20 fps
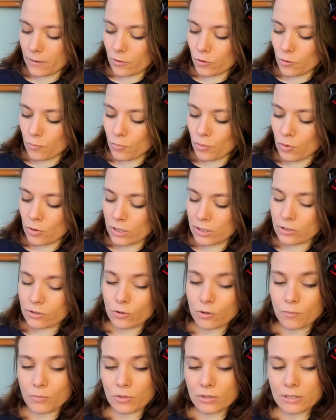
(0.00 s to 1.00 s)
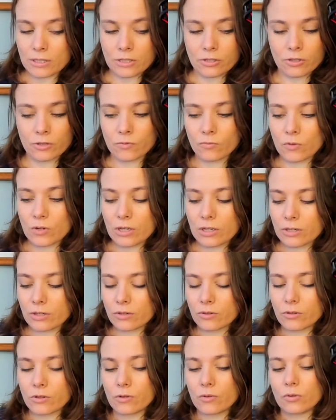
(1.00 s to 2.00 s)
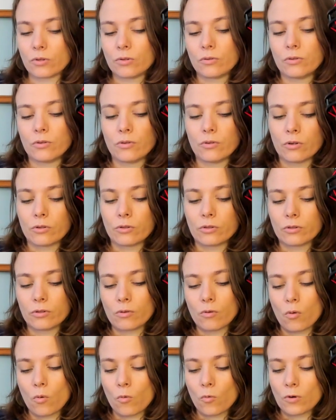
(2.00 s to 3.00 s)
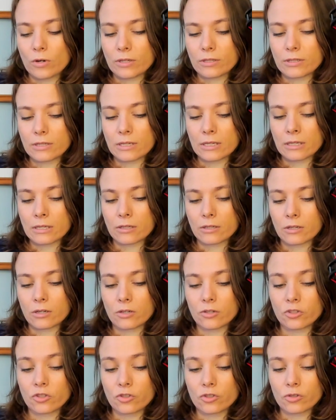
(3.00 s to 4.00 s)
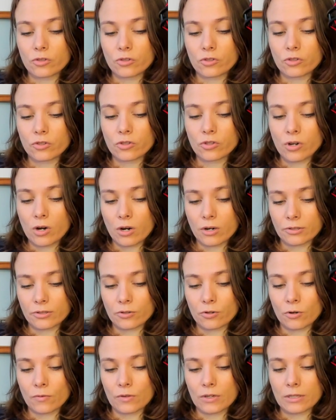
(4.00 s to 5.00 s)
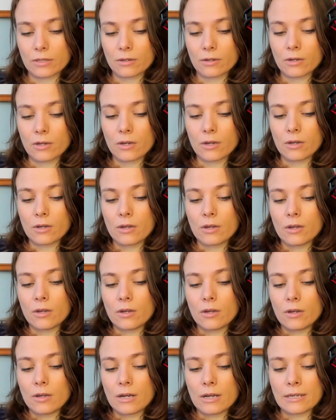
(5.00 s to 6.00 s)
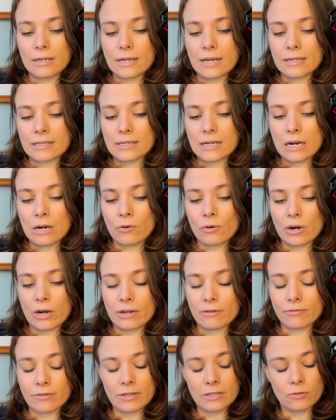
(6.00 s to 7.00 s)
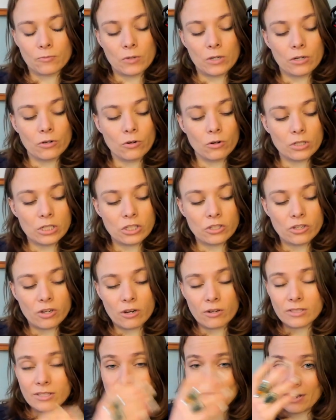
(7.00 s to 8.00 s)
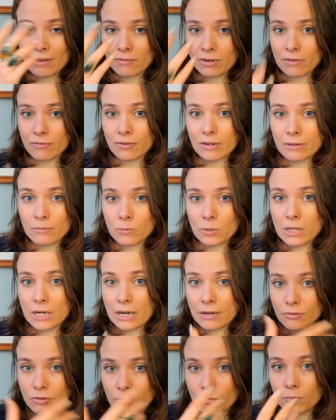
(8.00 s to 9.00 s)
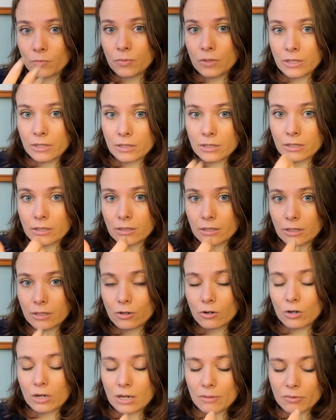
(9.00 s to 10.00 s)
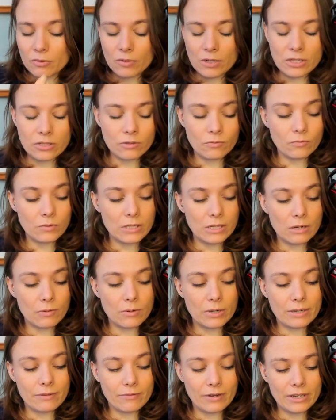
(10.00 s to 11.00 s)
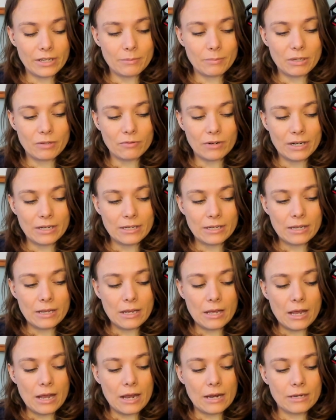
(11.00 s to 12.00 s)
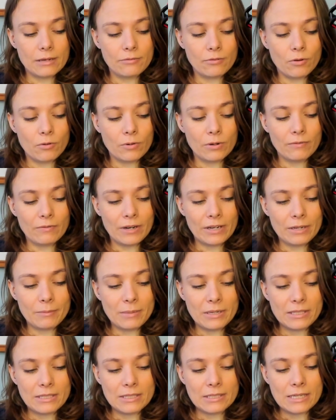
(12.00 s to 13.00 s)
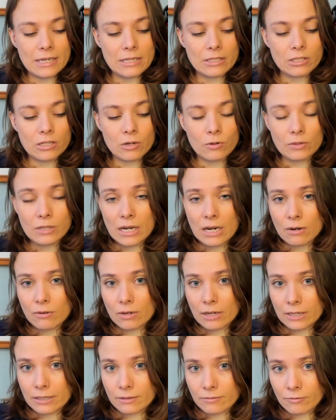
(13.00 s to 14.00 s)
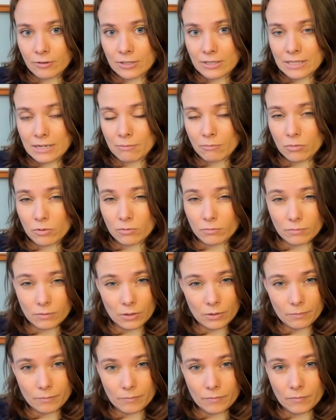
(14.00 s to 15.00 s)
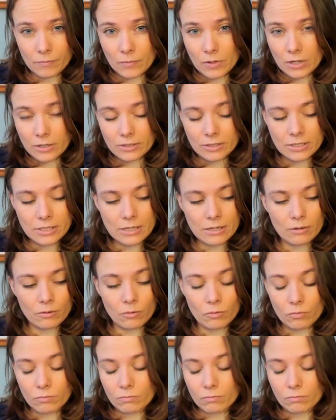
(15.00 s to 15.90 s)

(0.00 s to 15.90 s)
put into a position where, you know, you're not always in charge of it. And that's how life is. We are not in charge of everything. We have to be in collaboration with our environment, right? And if your environment is saying slow down, like for example last year or